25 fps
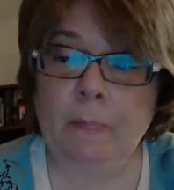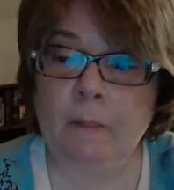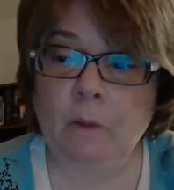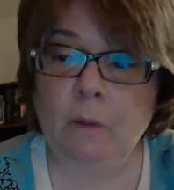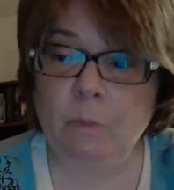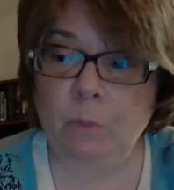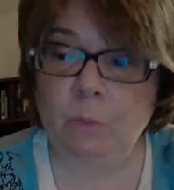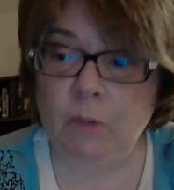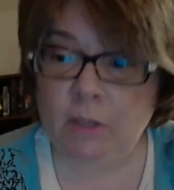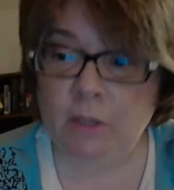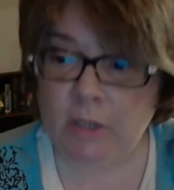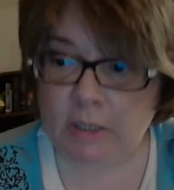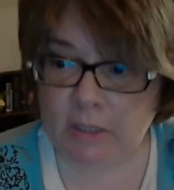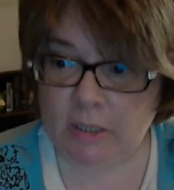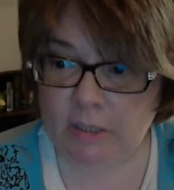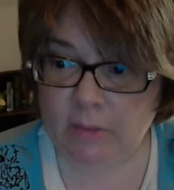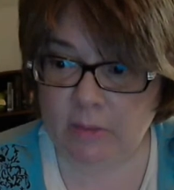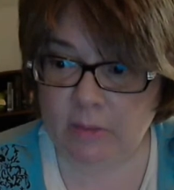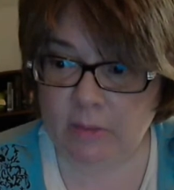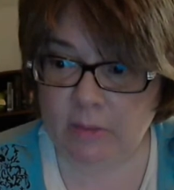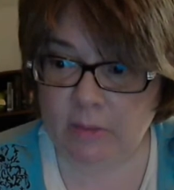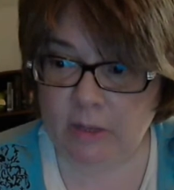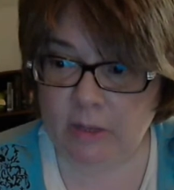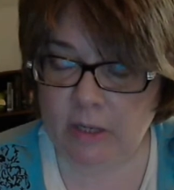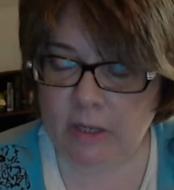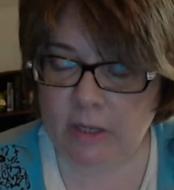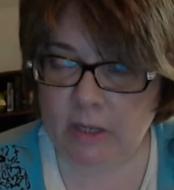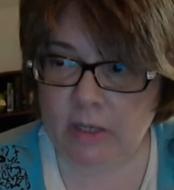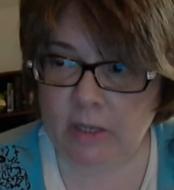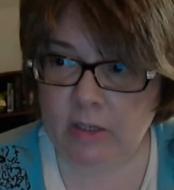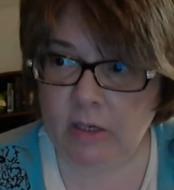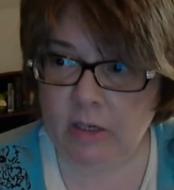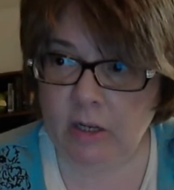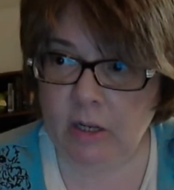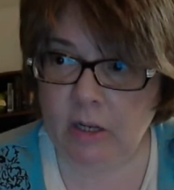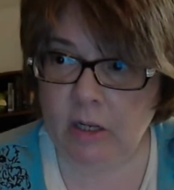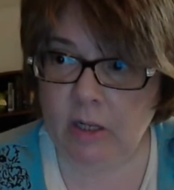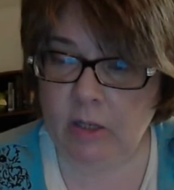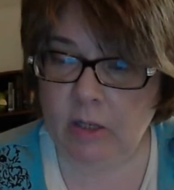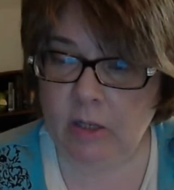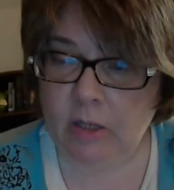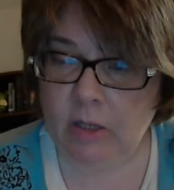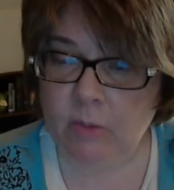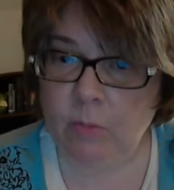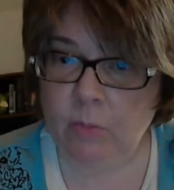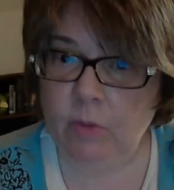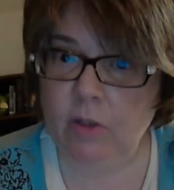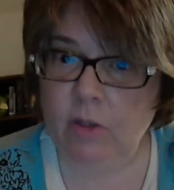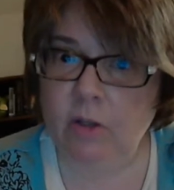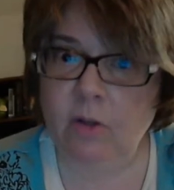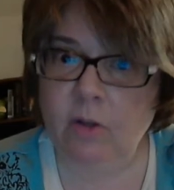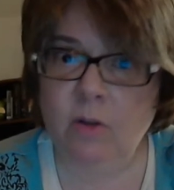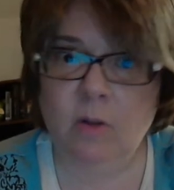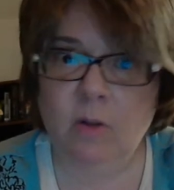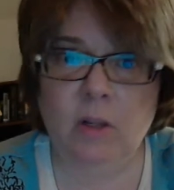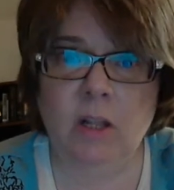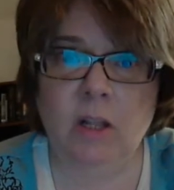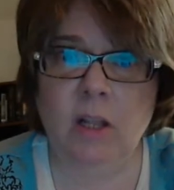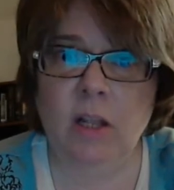when I get that, I will,